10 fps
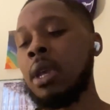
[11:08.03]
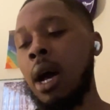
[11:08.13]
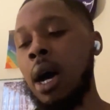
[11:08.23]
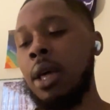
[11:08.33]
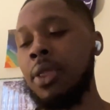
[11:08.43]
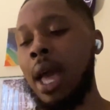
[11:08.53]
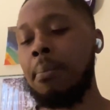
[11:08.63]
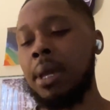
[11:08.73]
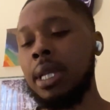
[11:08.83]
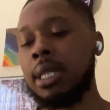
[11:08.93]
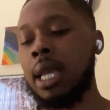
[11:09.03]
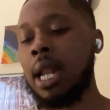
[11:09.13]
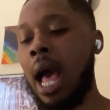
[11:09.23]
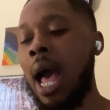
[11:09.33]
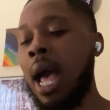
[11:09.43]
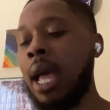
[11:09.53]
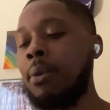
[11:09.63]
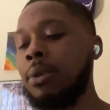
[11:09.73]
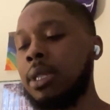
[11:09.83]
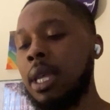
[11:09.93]
That being said, I
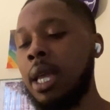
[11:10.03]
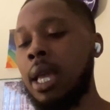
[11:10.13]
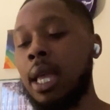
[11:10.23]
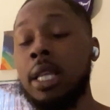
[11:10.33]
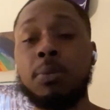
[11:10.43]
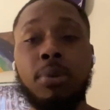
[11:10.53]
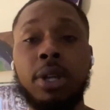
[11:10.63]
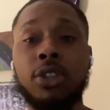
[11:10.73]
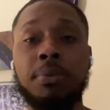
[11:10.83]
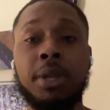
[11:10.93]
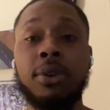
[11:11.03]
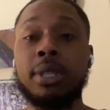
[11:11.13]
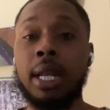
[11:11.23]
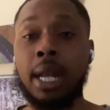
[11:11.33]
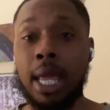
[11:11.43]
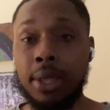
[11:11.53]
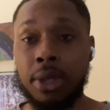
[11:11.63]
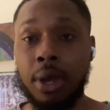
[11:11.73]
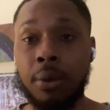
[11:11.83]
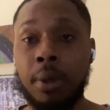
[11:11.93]
would say his pressure meter is at an 8,
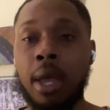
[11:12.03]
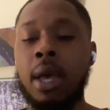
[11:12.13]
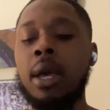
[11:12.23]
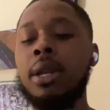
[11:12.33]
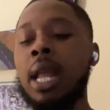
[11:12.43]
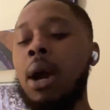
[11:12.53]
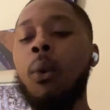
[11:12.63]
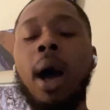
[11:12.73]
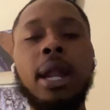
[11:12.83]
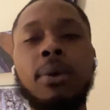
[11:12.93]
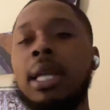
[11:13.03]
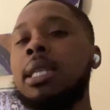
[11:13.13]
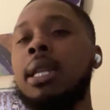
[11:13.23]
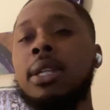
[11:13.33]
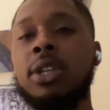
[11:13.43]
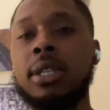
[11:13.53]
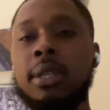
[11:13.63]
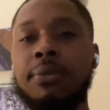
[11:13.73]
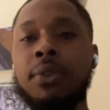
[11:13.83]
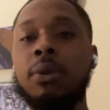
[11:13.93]
though. Now, why do I say that
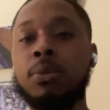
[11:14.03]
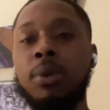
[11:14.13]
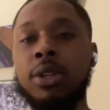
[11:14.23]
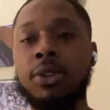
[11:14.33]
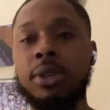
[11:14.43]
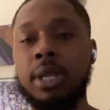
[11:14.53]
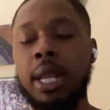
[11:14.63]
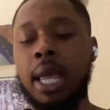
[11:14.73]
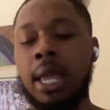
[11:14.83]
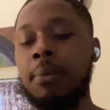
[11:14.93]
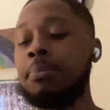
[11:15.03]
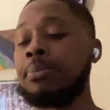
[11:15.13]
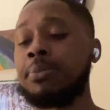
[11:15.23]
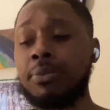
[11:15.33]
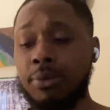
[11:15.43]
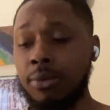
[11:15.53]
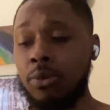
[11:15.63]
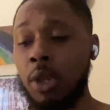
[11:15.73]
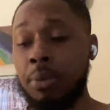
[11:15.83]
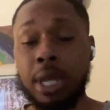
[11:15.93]
Justin Fields' pressure is at an 8?
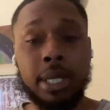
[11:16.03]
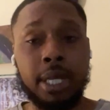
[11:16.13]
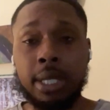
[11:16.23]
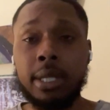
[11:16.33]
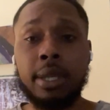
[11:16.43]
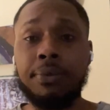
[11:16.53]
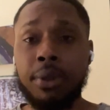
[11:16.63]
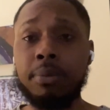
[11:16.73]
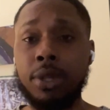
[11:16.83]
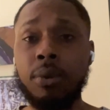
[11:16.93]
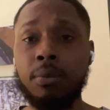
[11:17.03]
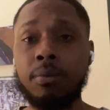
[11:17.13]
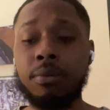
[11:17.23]
Because this is it for him, too.